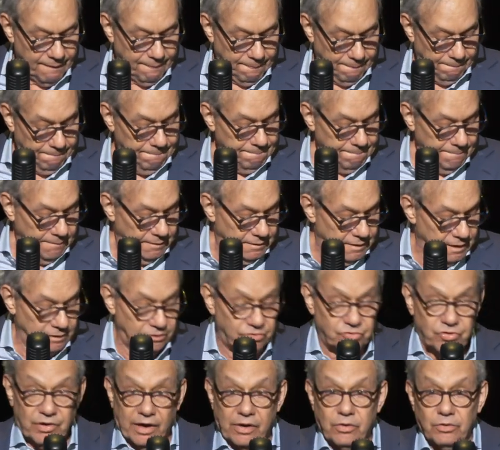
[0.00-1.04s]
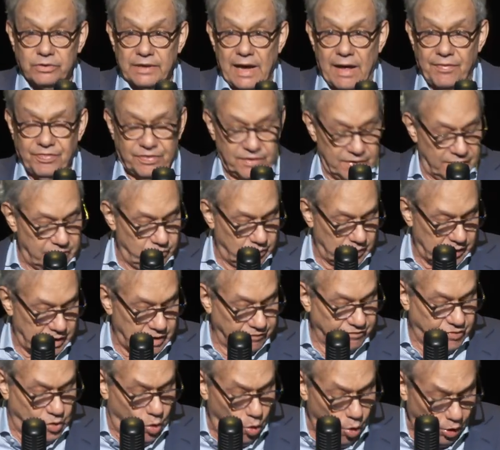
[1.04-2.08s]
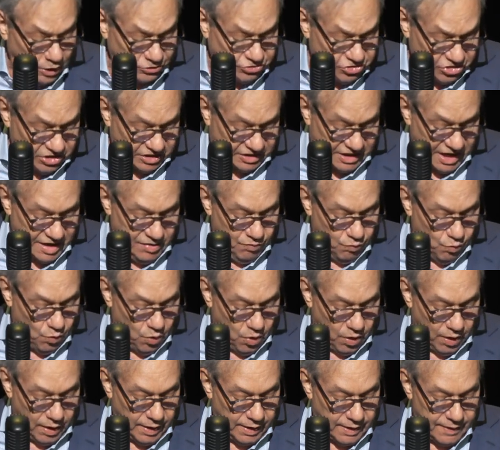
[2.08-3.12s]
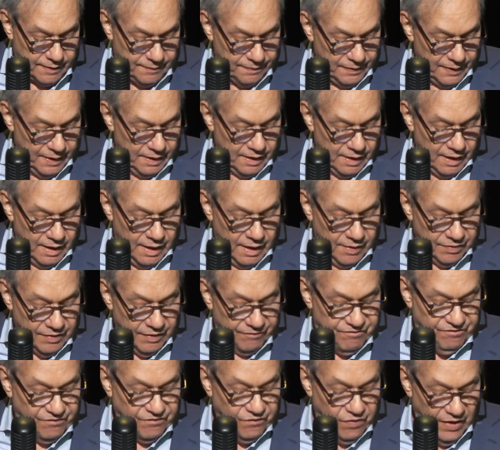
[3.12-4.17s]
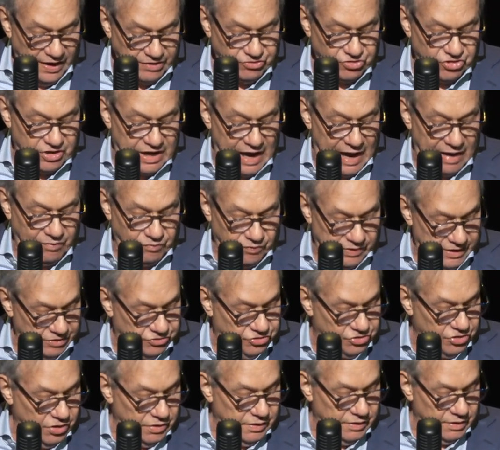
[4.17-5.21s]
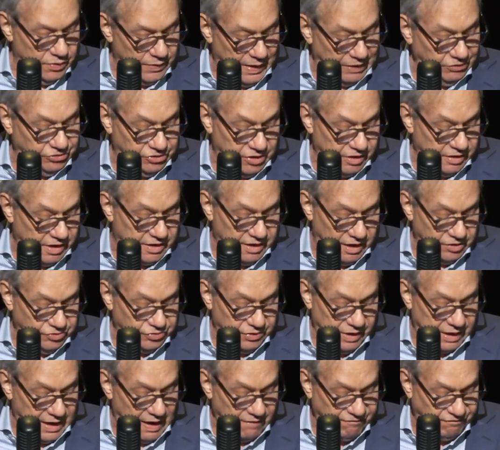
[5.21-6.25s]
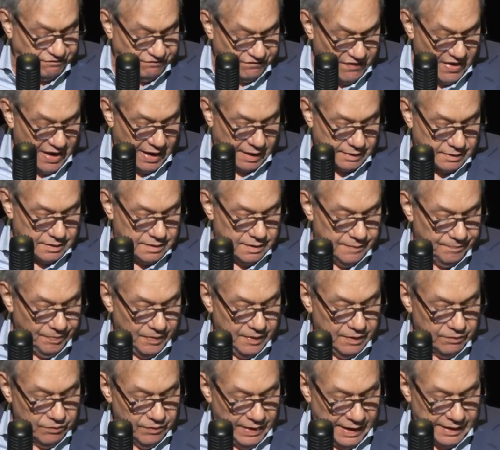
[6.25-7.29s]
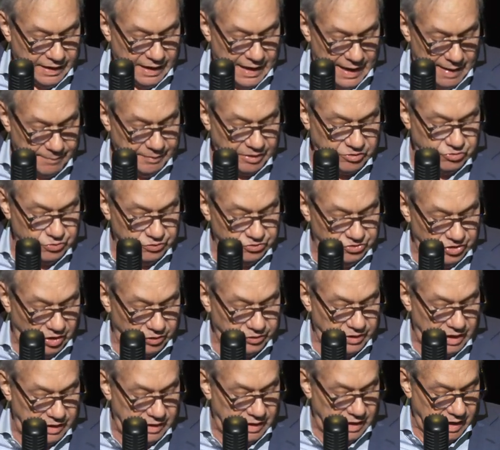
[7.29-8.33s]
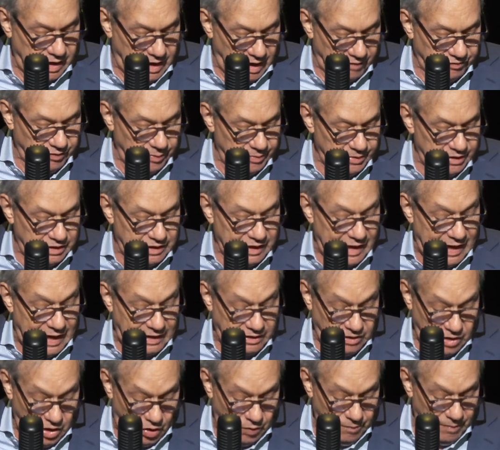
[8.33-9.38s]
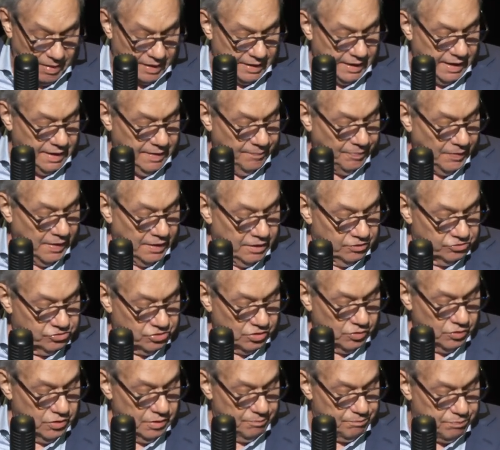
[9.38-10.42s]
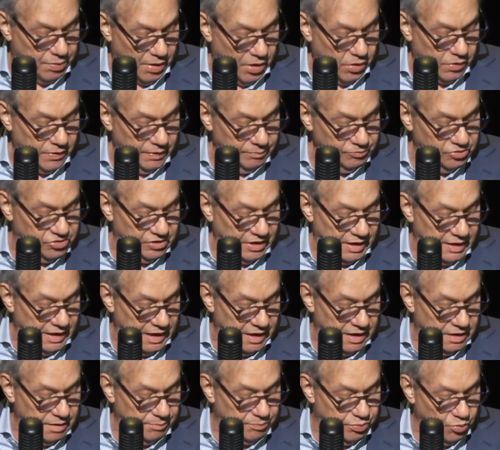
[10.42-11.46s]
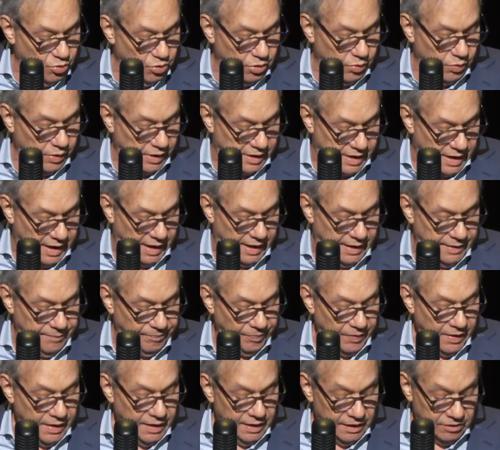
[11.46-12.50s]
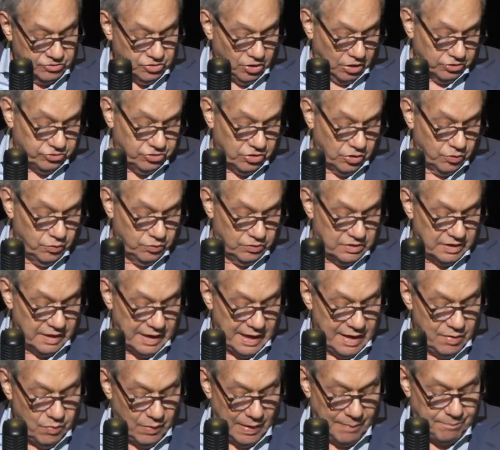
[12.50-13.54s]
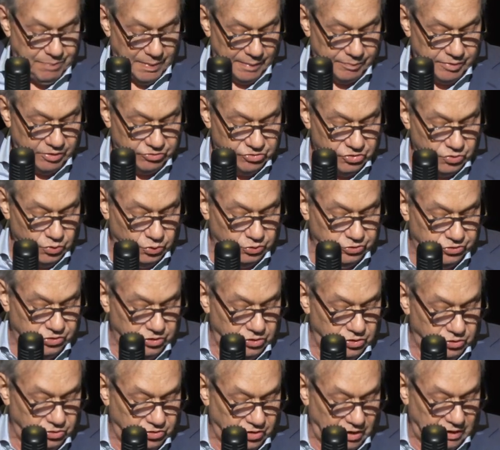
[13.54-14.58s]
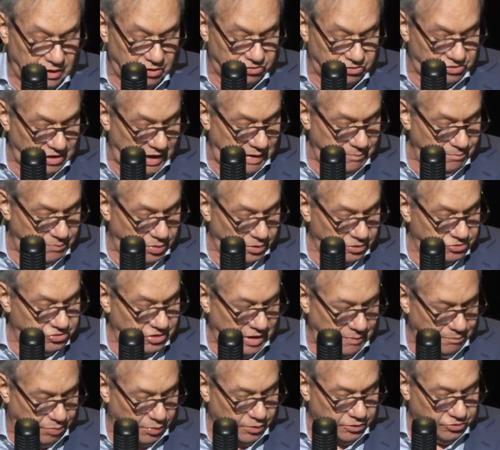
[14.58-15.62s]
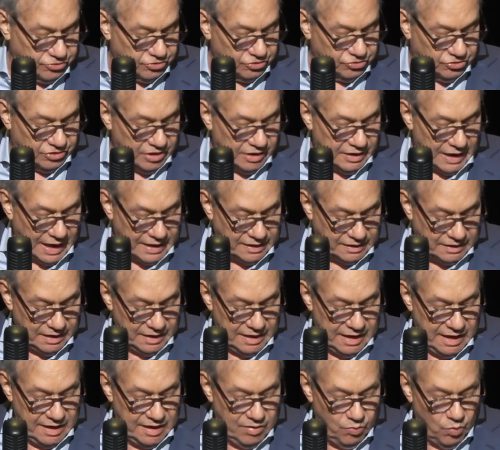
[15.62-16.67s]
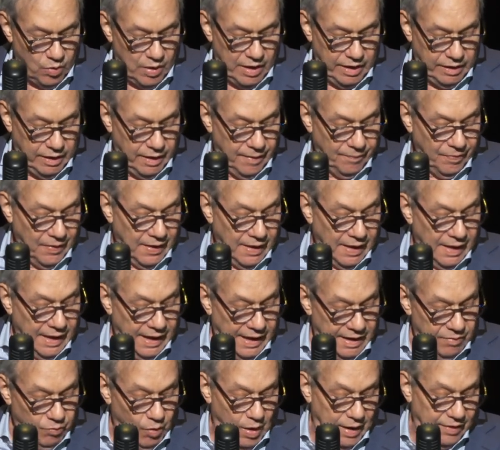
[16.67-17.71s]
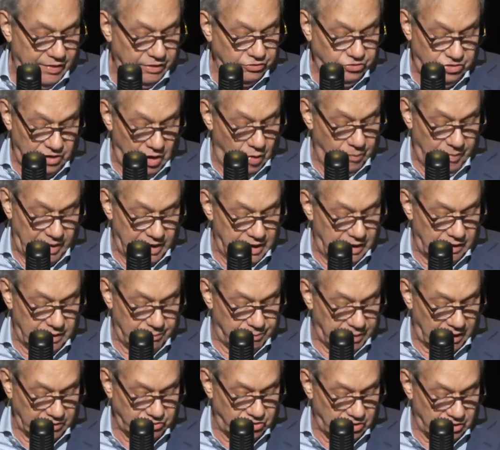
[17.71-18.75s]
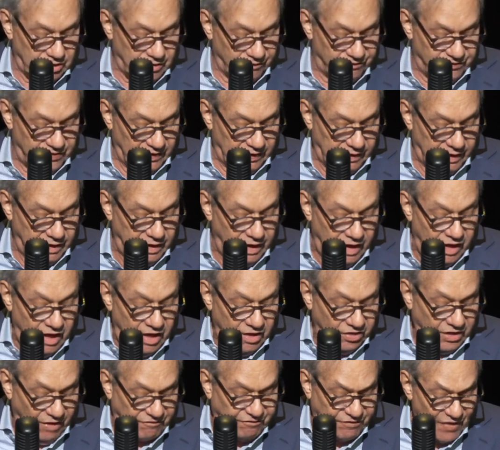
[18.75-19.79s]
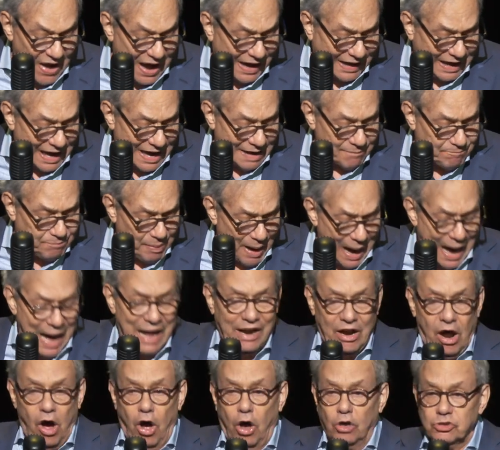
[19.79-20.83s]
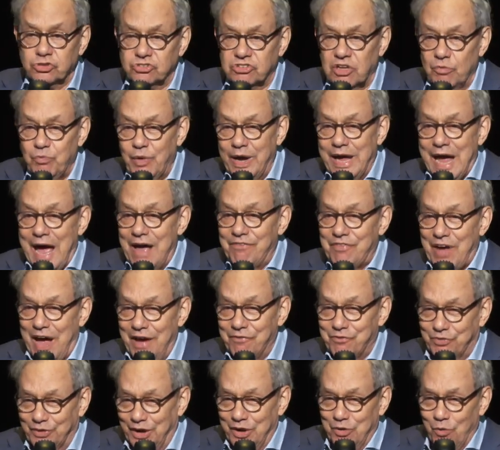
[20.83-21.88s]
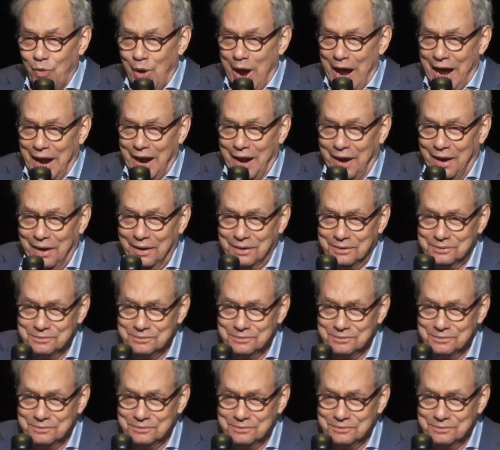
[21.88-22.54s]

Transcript: Did trickle-down theory work? Of course it didn't work. The rich got richer, and the rest of the country got fucked. Reaganomics resulted in a government that had no money, so the programs that aided the poor were cut. It's also today why public schools are using the same books they purchased in 1981, and why there's no money in the budget to fill in the fucking potholes that we have everywhere.